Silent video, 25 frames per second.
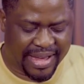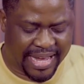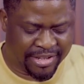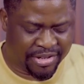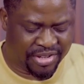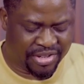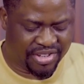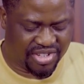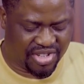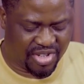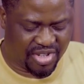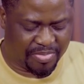That... I
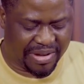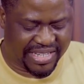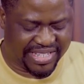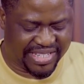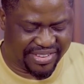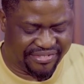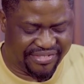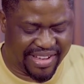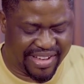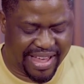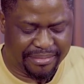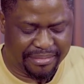thought it was just to
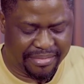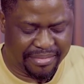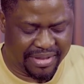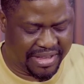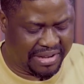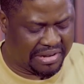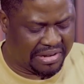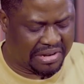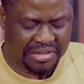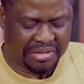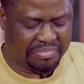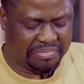pacify me,
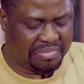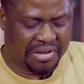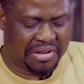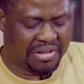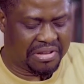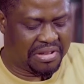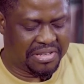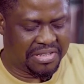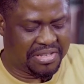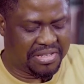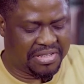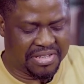not
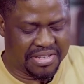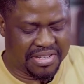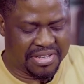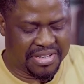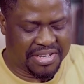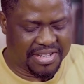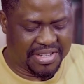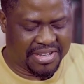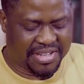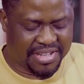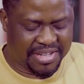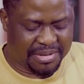because.
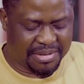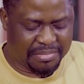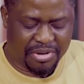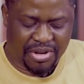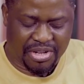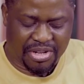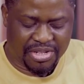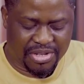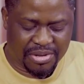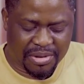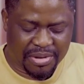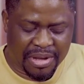
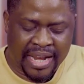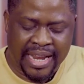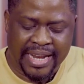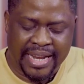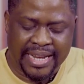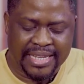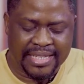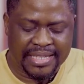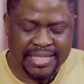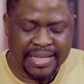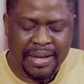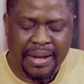Because
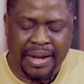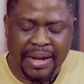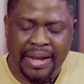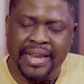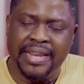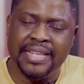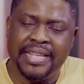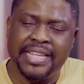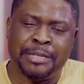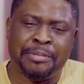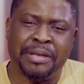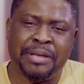ladies,
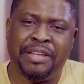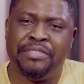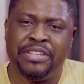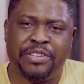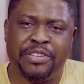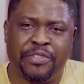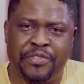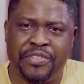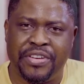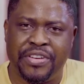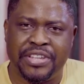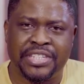ladies, especially with
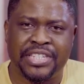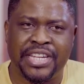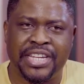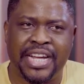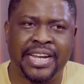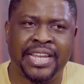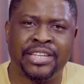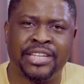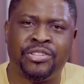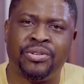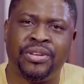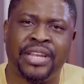the first
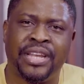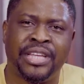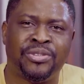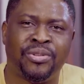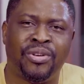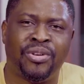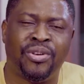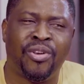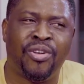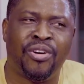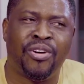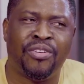child, they so they
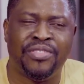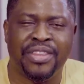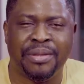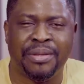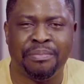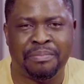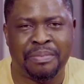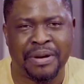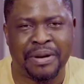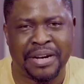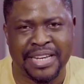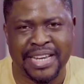so love the
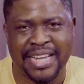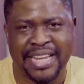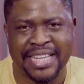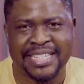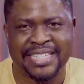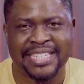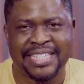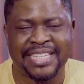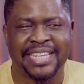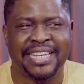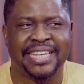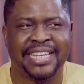
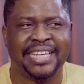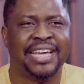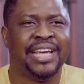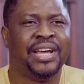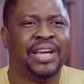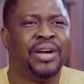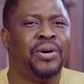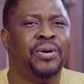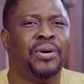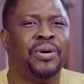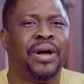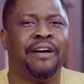pregnancy
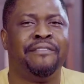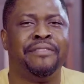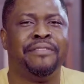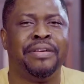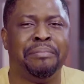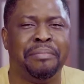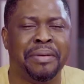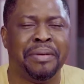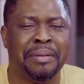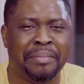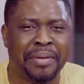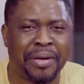or oh, have a
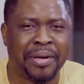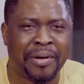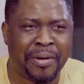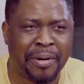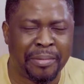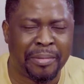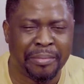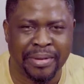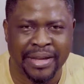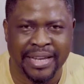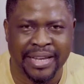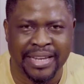baby
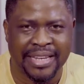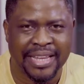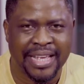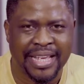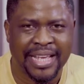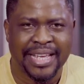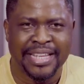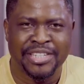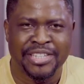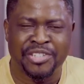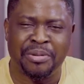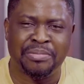coming.
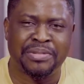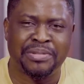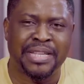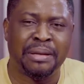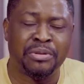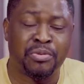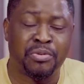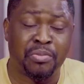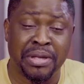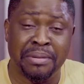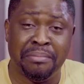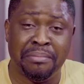
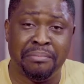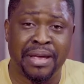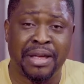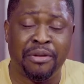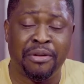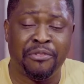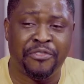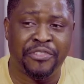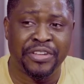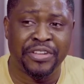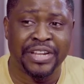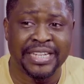Sometimes we
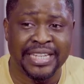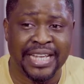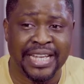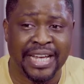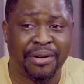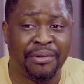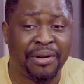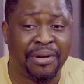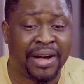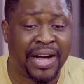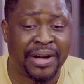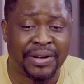men feel
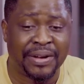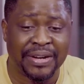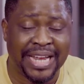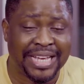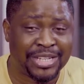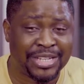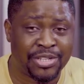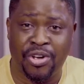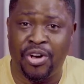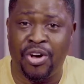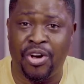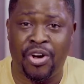that wow,
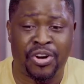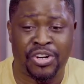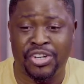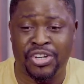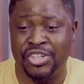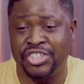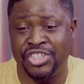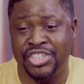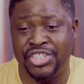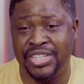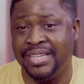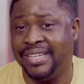that's
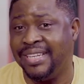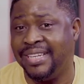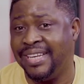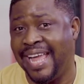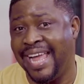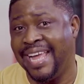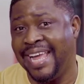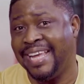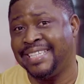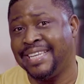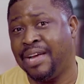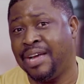all she
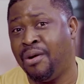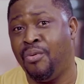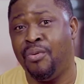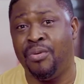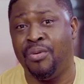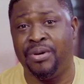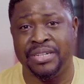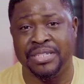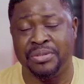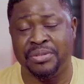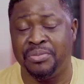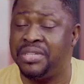likes and
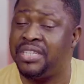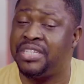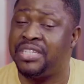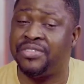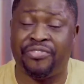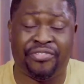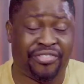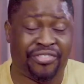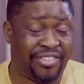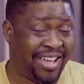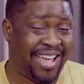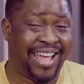wants, which is
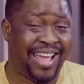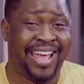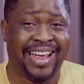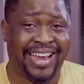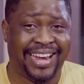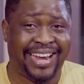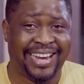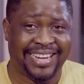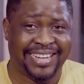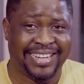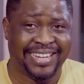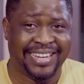
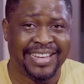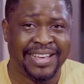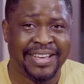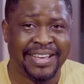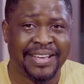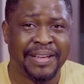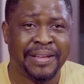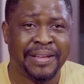fine